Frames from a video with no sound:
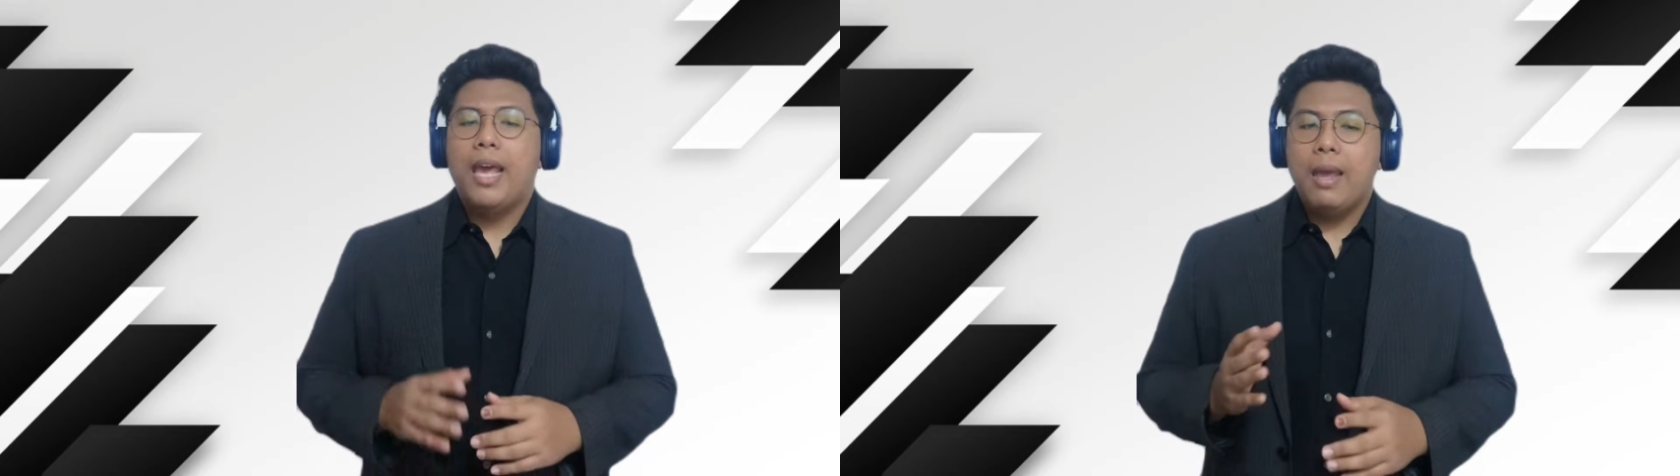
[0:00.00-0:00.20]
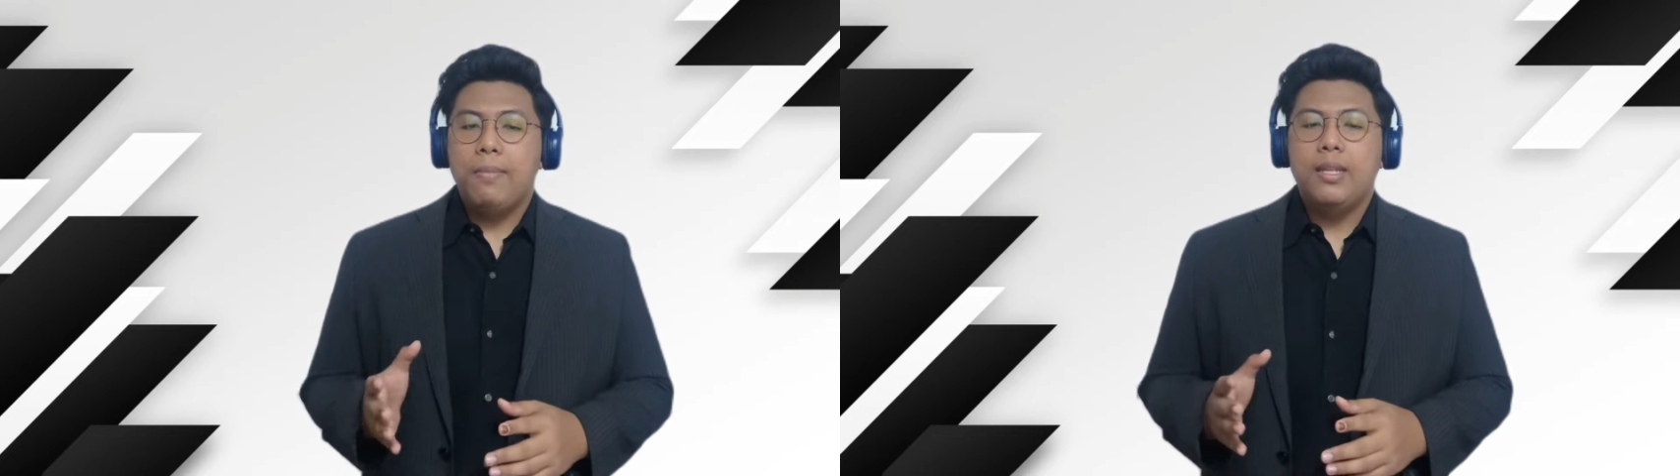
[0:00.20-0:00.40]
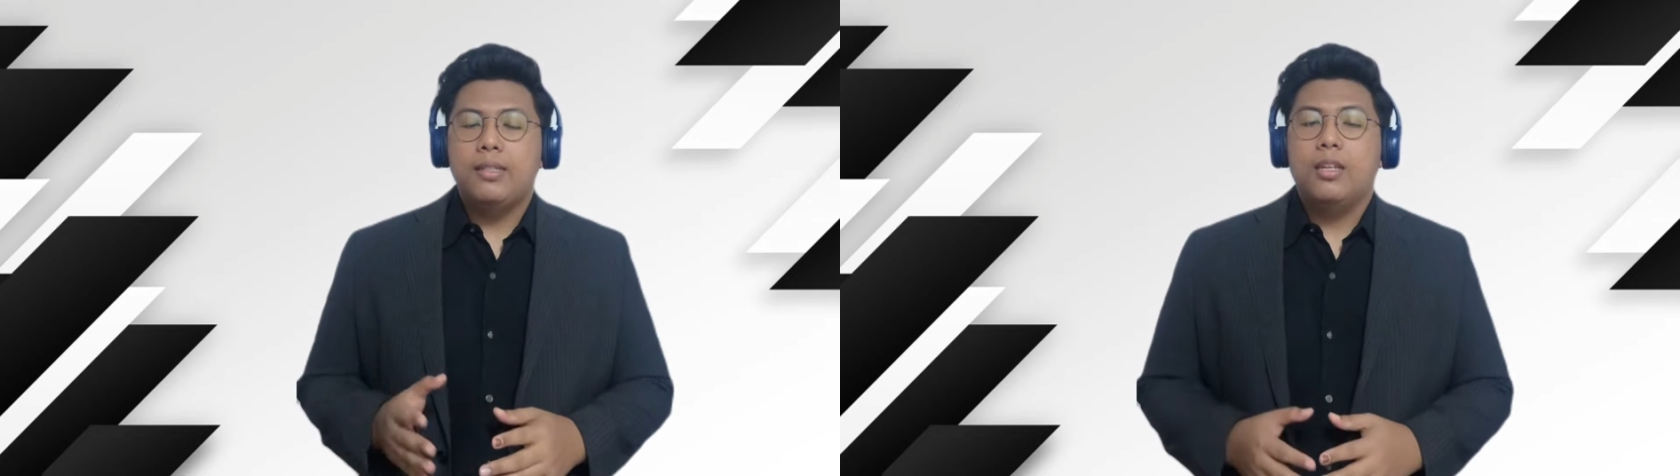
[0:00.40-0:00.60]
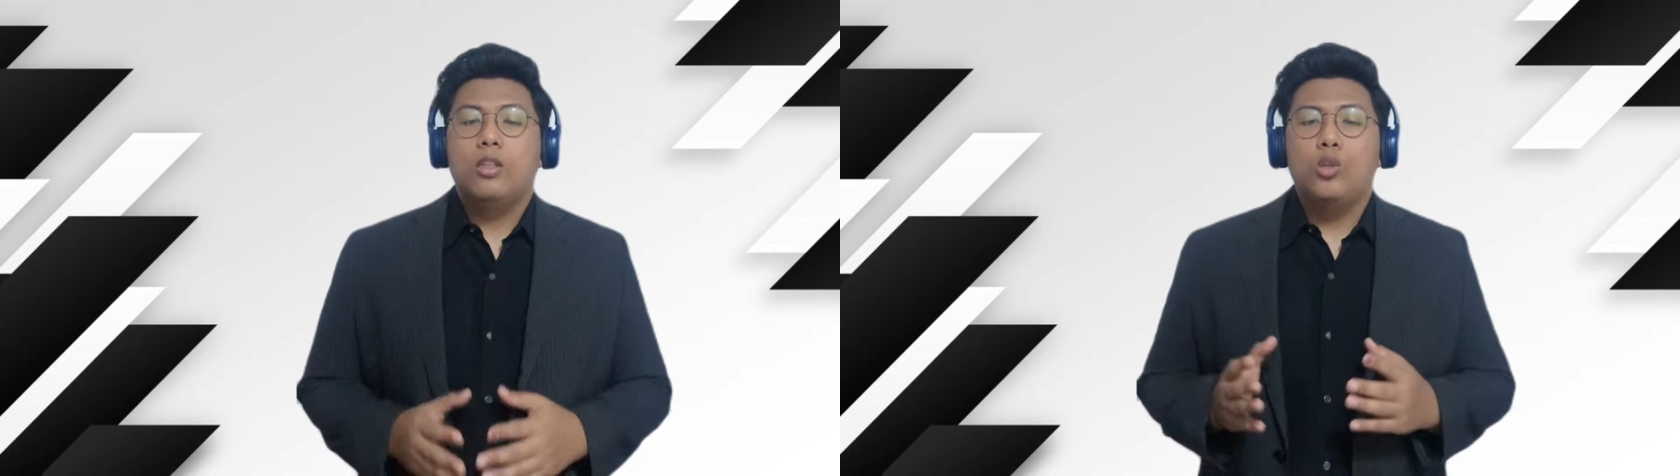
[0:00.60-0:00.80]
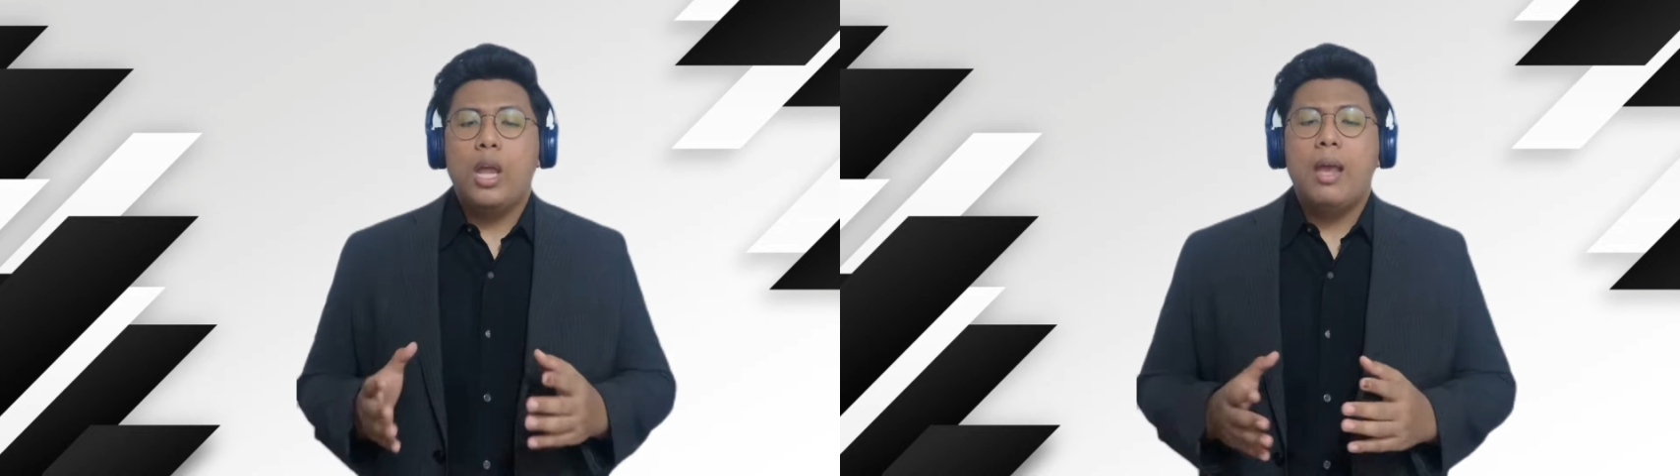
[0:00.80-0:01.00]
habits
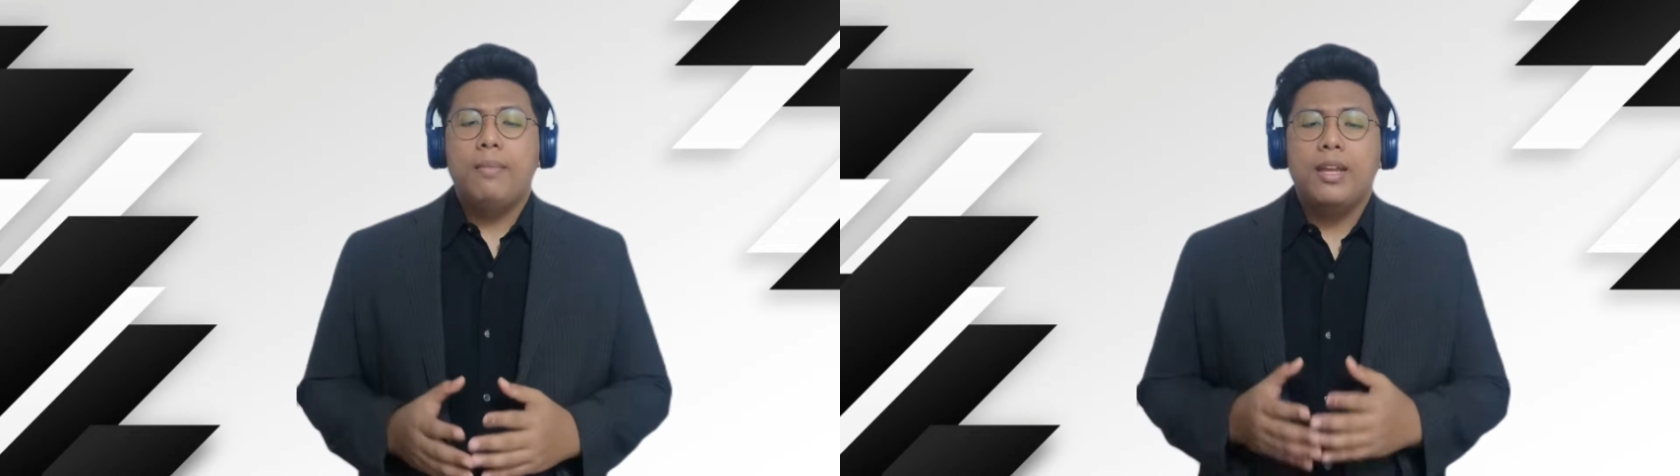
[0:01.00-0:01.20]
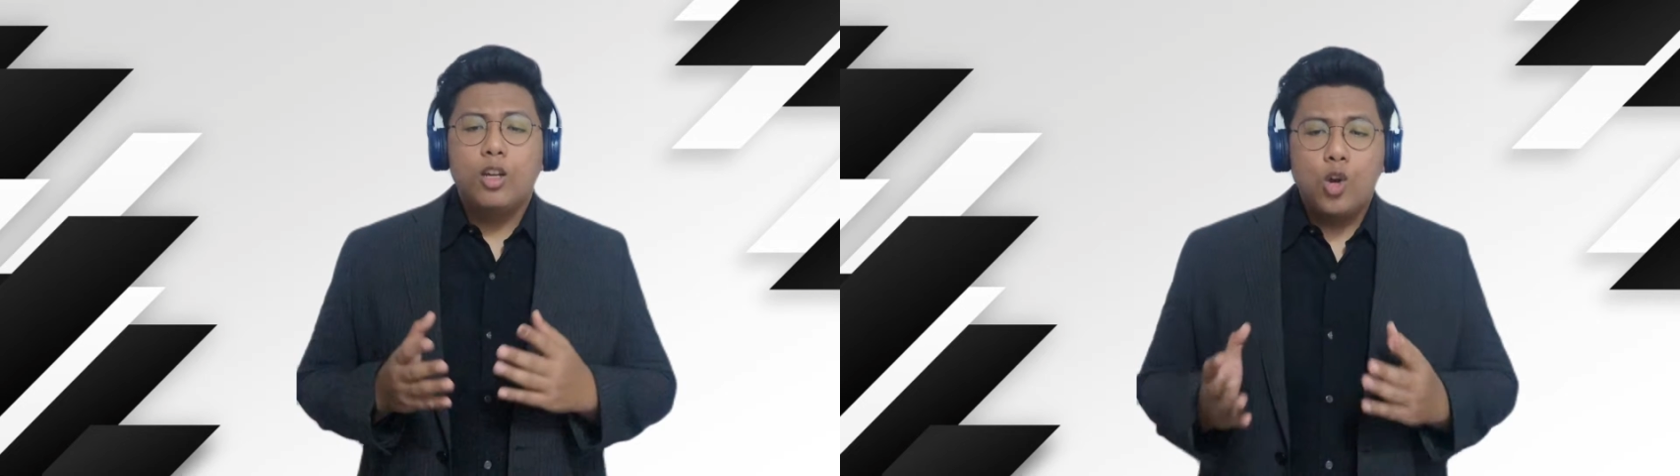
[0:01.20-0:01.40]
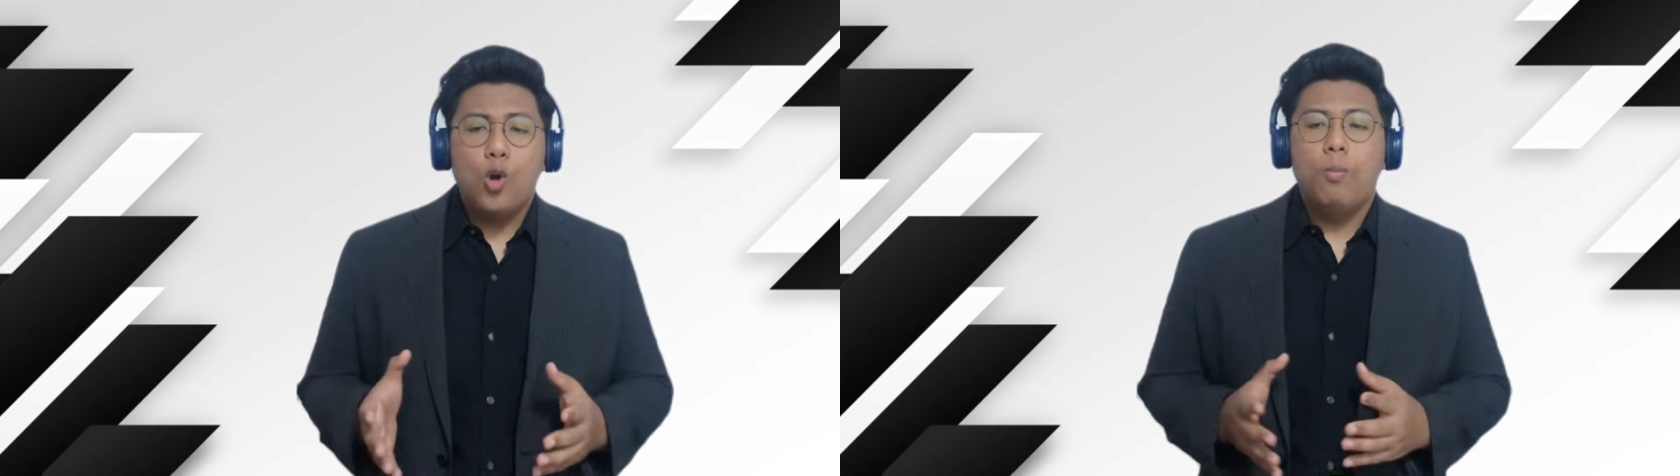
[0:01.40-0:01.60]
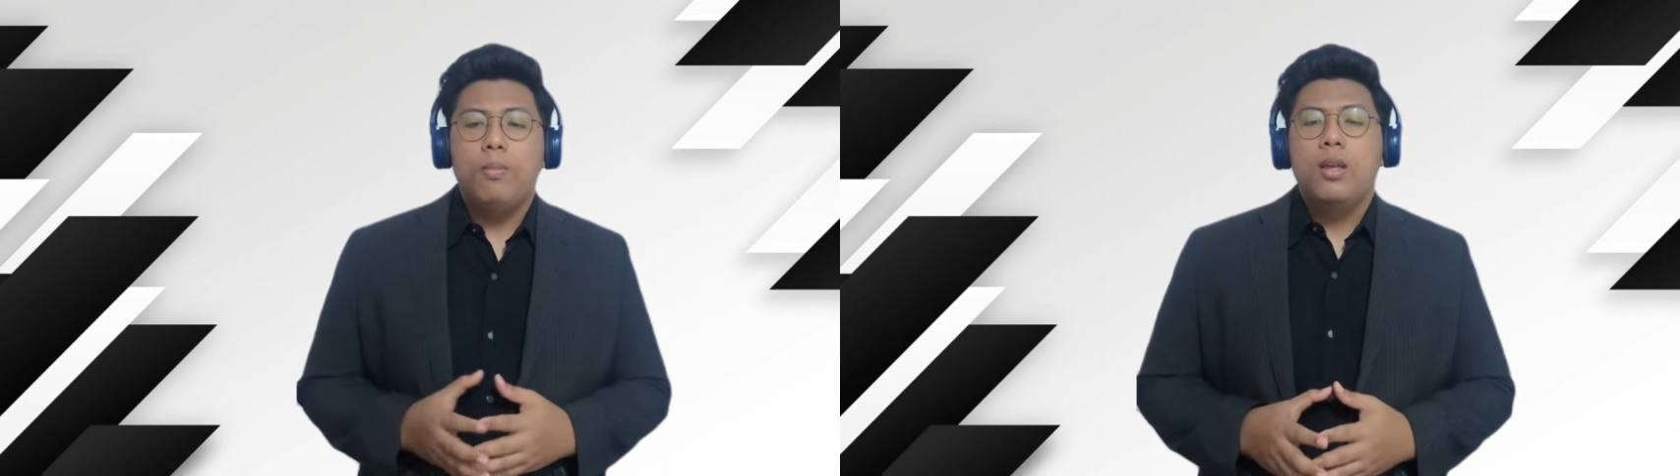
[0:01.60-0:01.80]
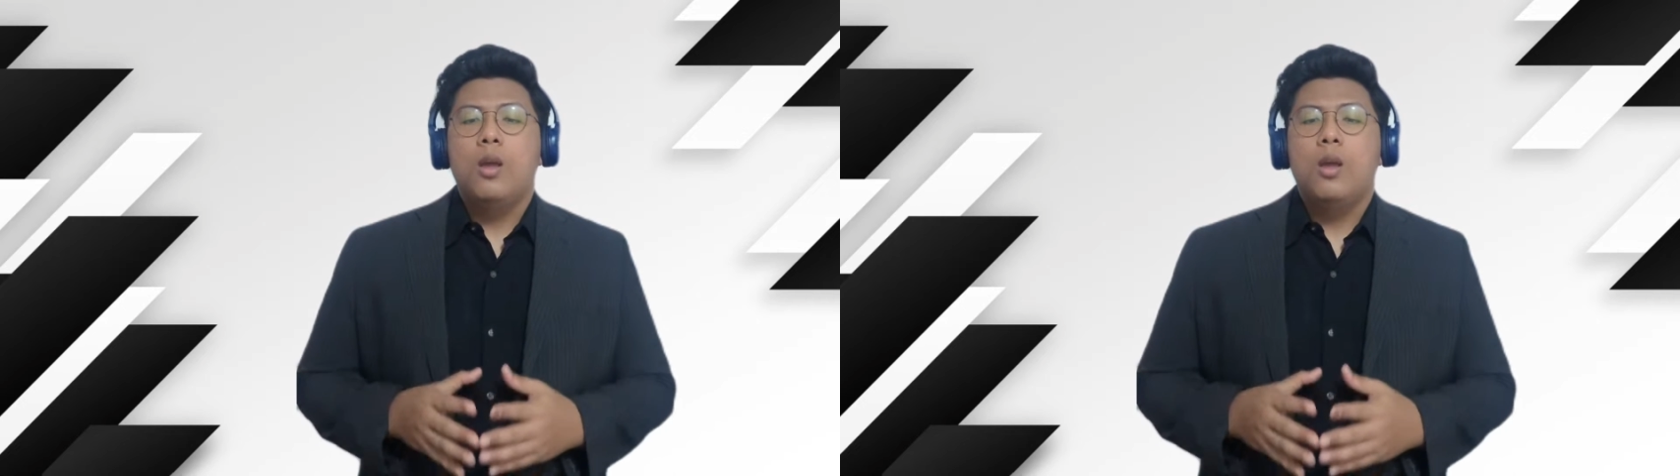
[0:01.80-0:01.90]
to help them cope